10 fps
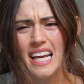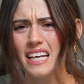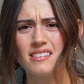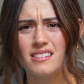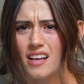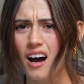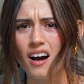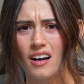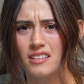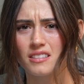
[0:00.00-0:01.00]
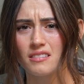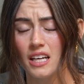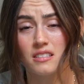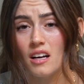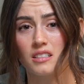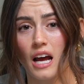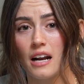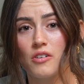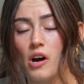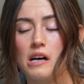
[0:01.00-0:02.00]
it sucked. It sucked. I
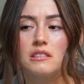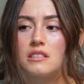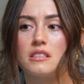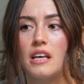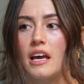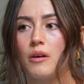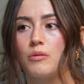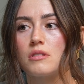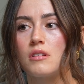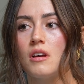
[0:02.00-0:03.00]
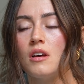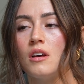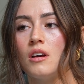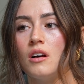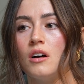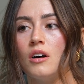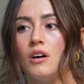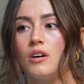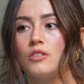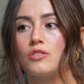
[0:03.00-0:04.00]
don't know how else to say it. It was
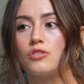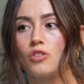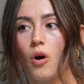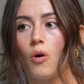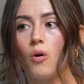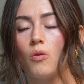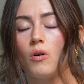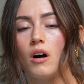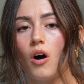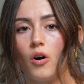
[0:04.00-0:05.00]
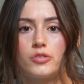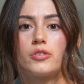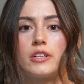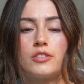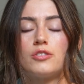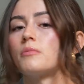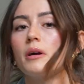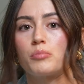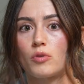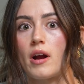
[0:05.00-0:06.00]
so altering to
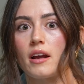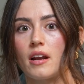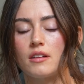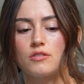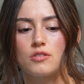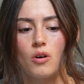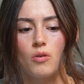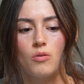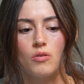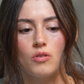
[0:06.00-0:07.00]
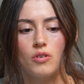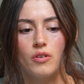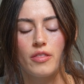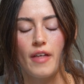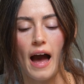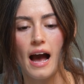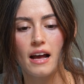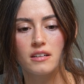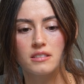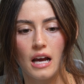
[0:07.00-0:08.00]
my brain. And so
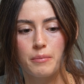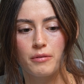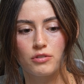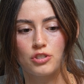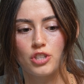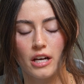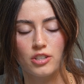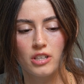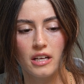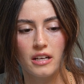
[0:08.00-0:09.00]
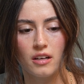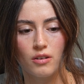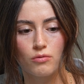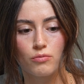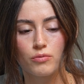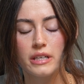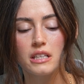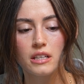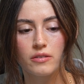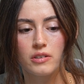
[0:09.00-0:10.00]
that type of rejection
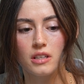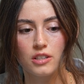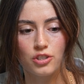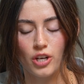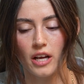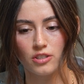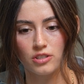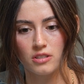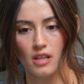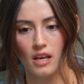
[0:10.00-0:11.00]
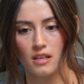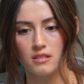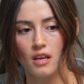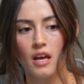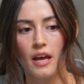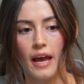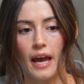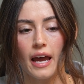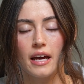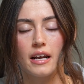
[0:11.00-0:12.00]
really, really changes things.
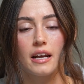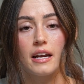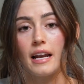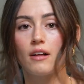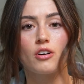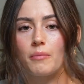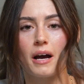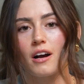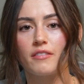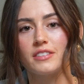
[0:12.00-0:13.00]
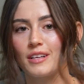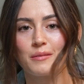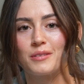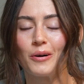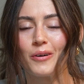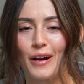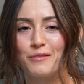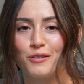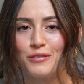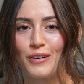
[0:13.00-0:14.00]
And now looking back, obviously, I'm so
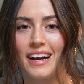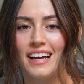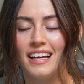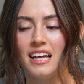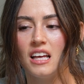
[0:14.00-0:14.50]
grateful for it